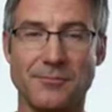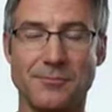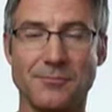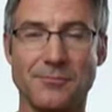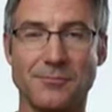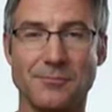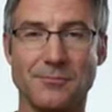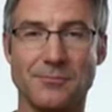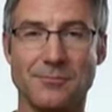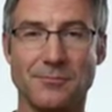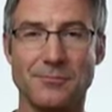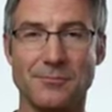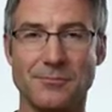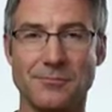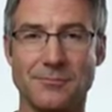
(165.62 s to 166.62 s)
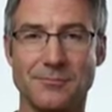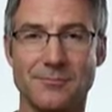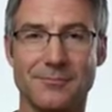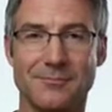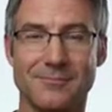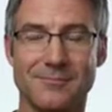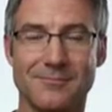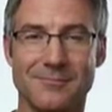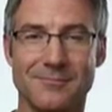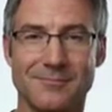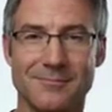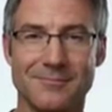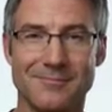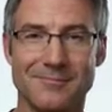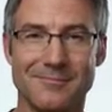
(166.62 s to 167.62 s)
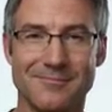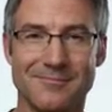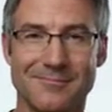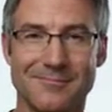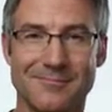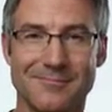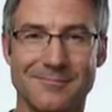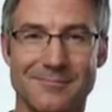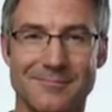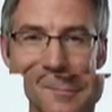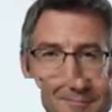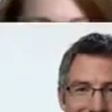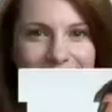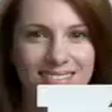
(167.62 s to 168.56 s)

[no speech]